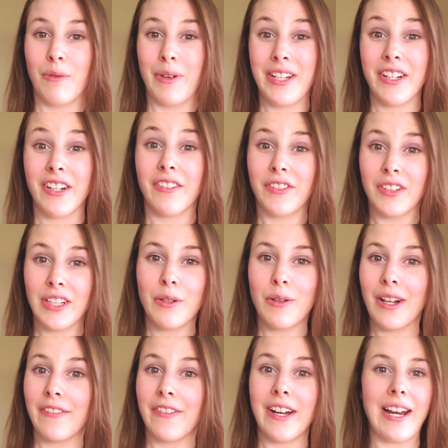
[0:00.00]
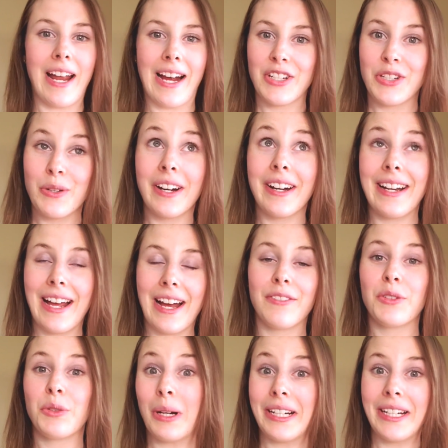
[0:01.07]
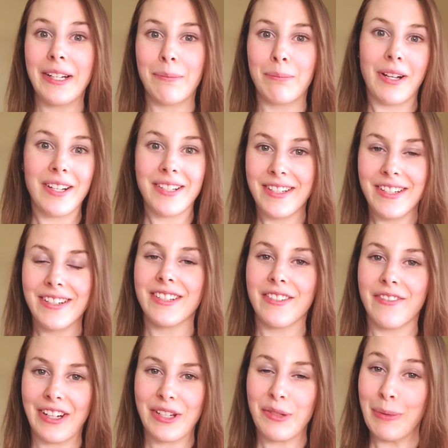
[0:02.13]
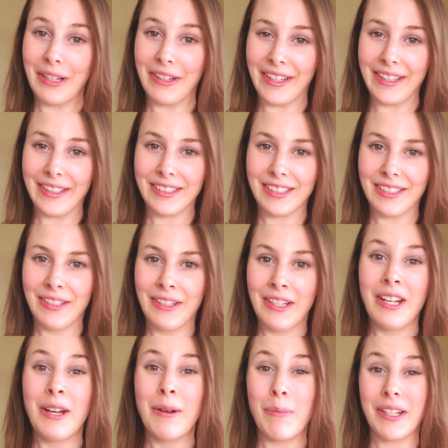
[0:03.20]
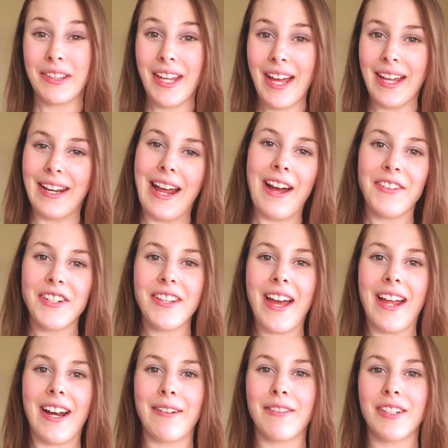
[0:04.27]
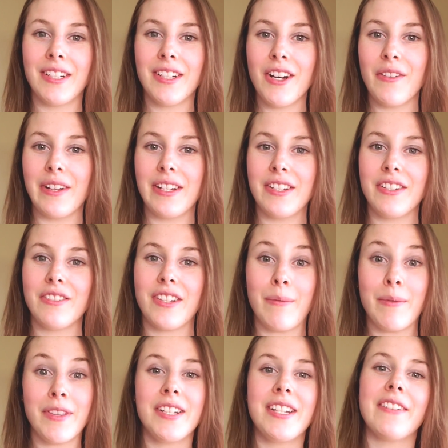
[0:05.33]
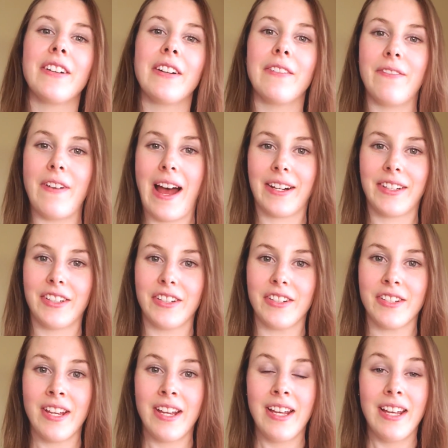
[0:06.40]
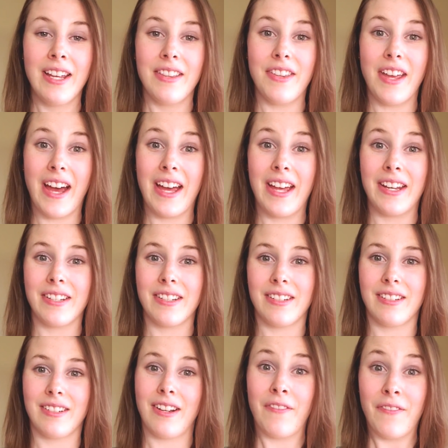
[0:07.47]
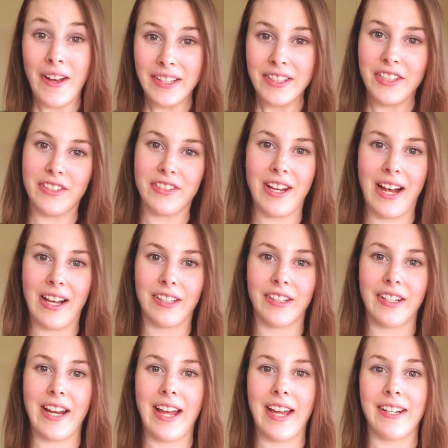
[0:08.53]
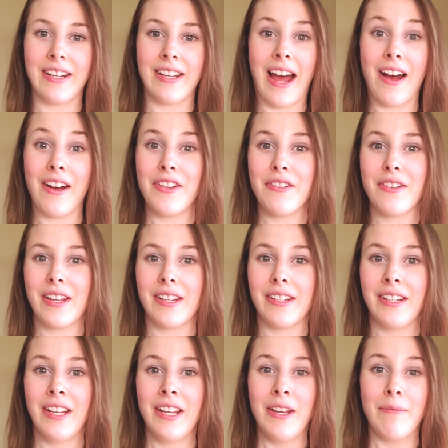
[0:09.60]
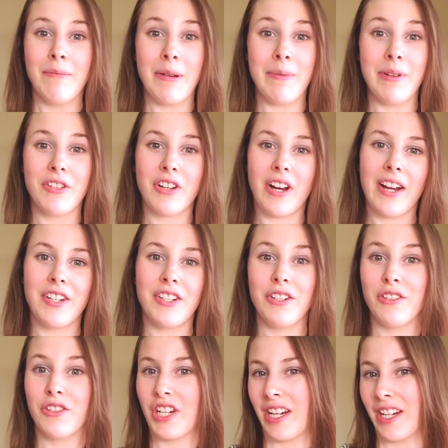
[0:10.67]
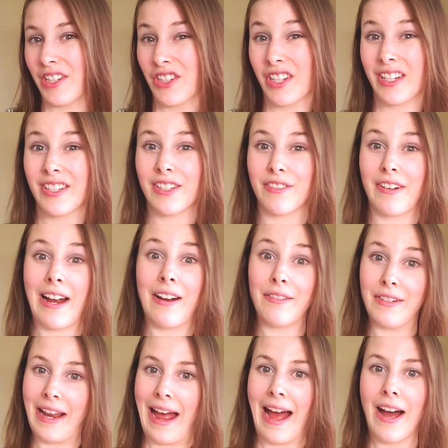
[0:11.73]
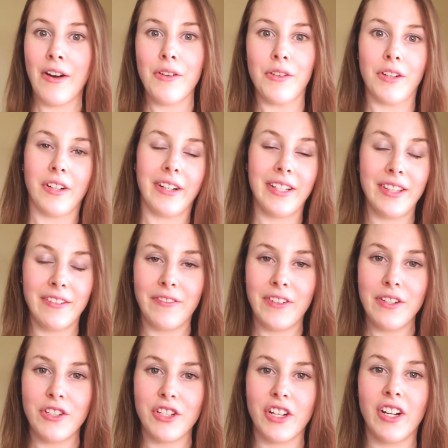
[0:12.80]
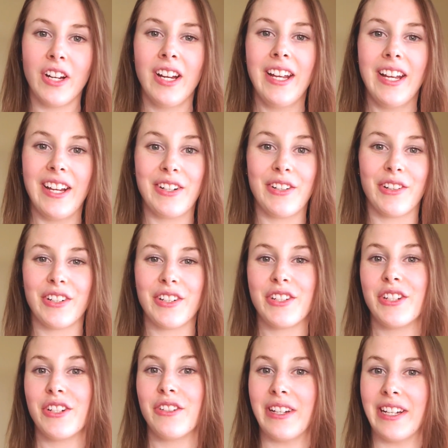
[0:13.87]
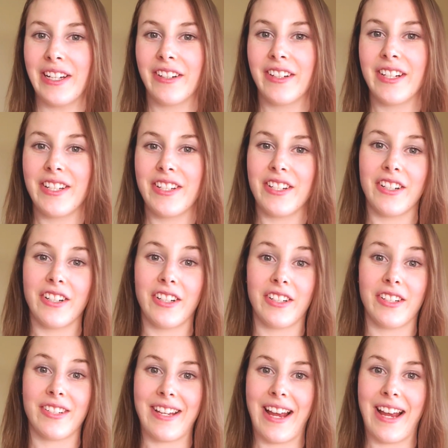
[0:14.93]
when you're a fully qualified actuary and have 20 plus years of experience. But then after that I'm going to go into some of the different factors that affect your salary and how you can maybe try to change things around now or in the future in order to increase your